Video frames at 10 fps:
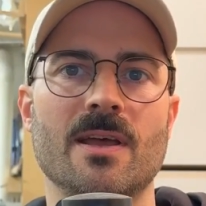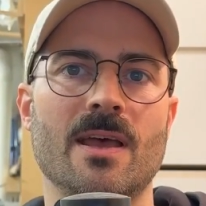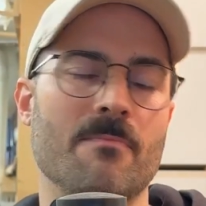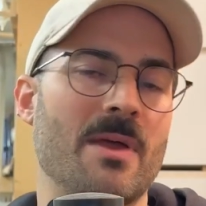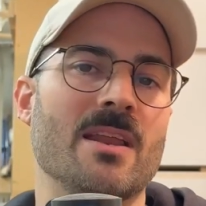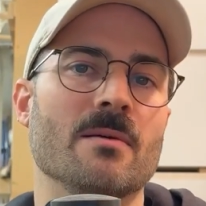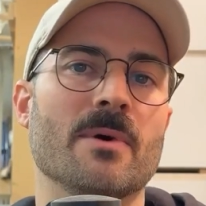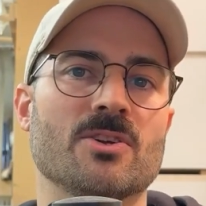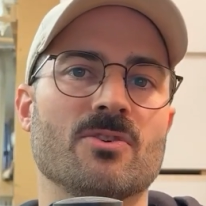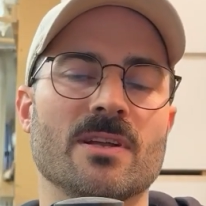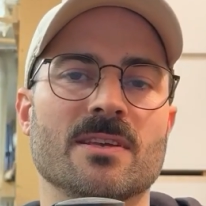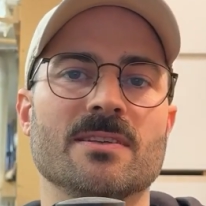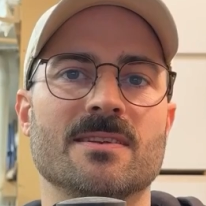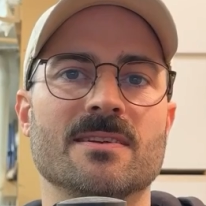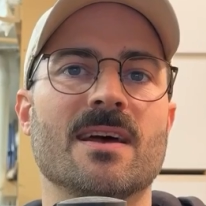And pain in the butt
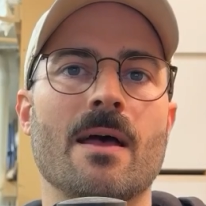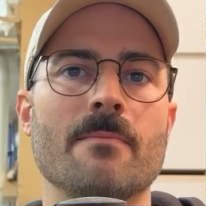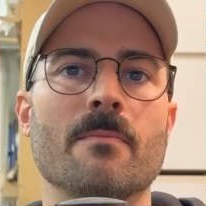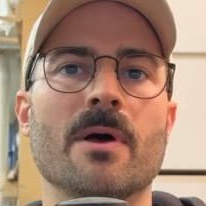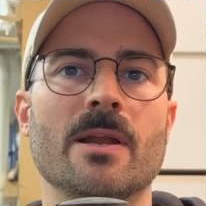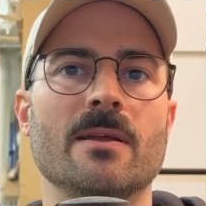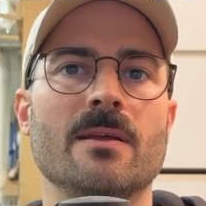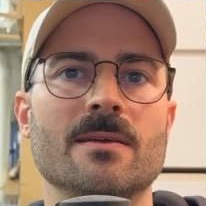translates to time and money.